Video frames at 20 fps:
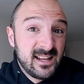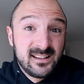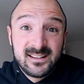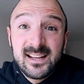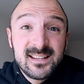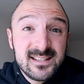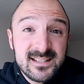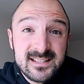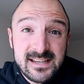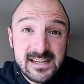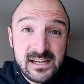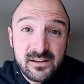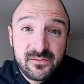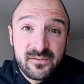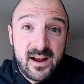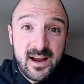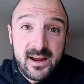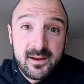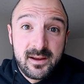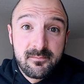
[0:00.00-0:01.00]
And let's see if
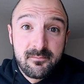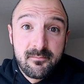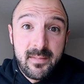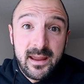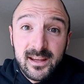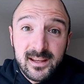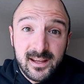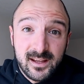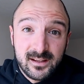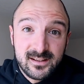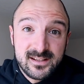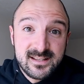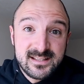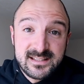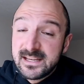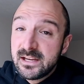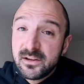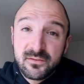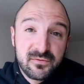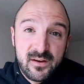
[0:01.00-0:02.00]
I make it. Let's
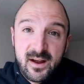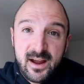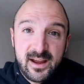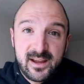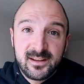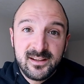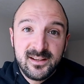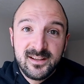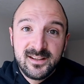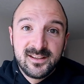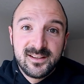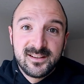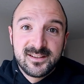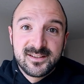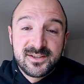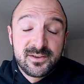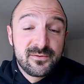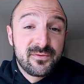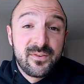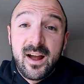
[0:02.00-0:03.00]
see if I
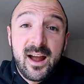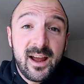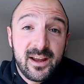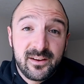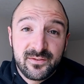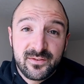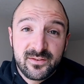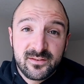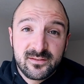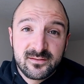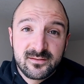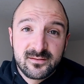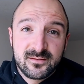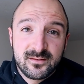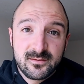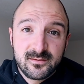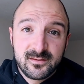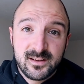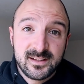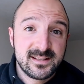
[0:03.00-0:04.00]
survive.
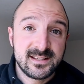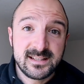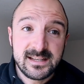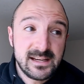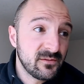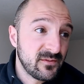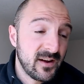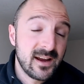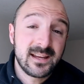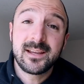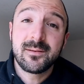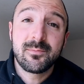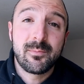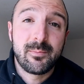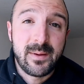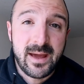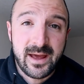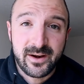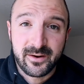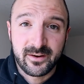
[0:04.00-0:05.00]
Let's see if I
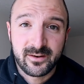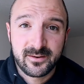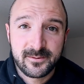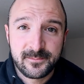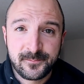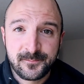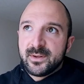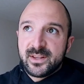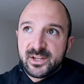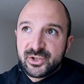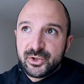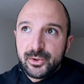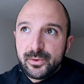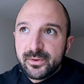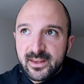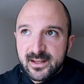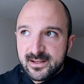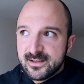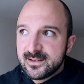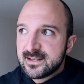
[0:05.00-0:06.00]
get better. But the
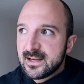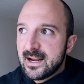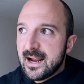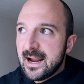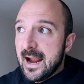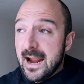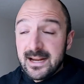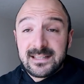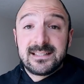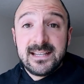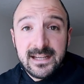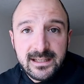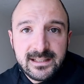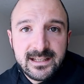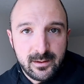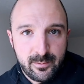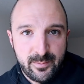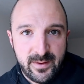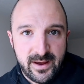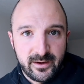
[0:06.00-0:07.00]
truth is, I, I did
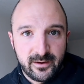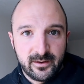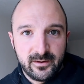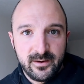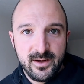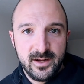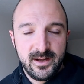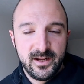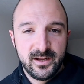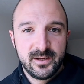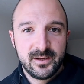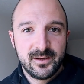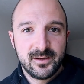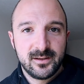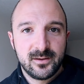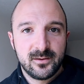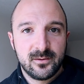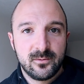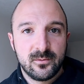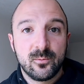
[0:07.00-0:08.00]
get better.
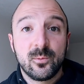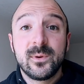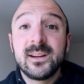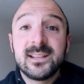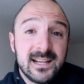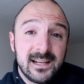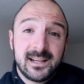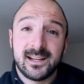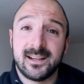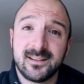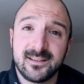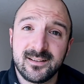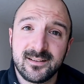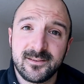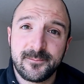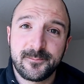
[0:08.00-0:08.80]
We did it.